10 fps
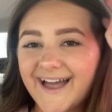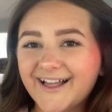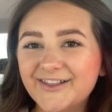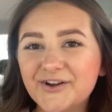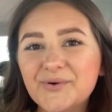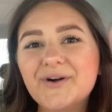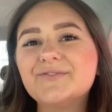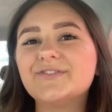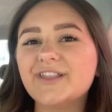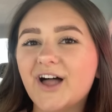Hello
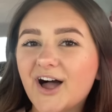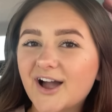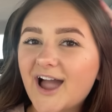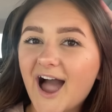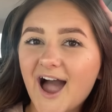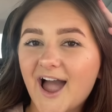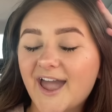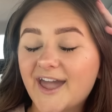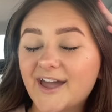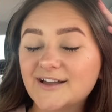vlog,
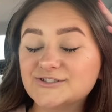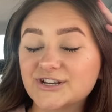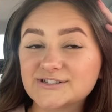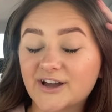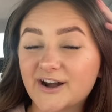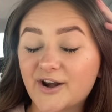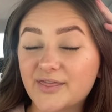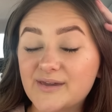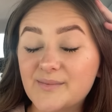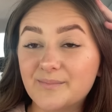I just got out of
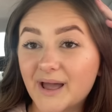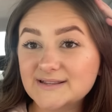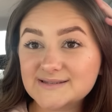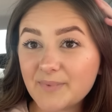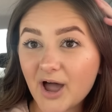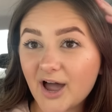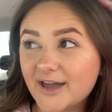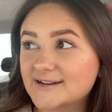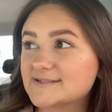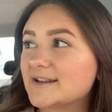the med spa.
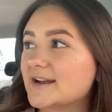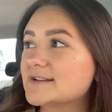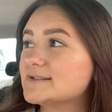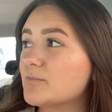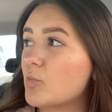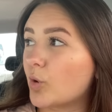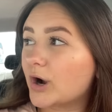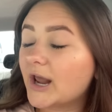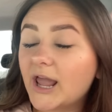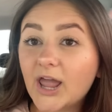It is the next
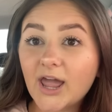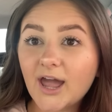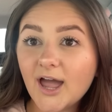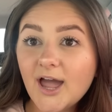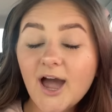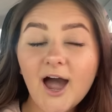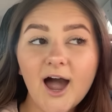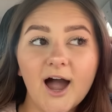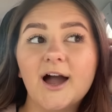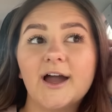morning.
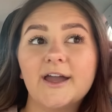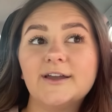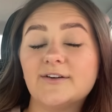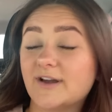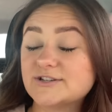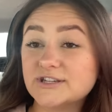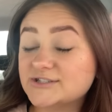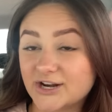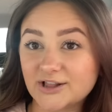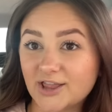I have actually
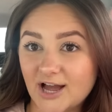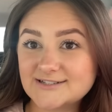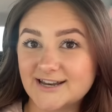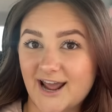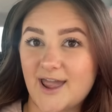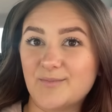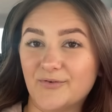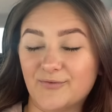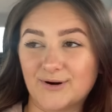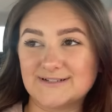done a lot today
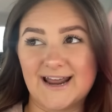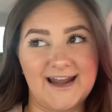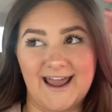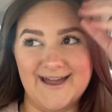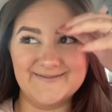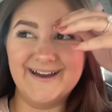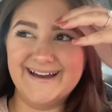before 10 a.m.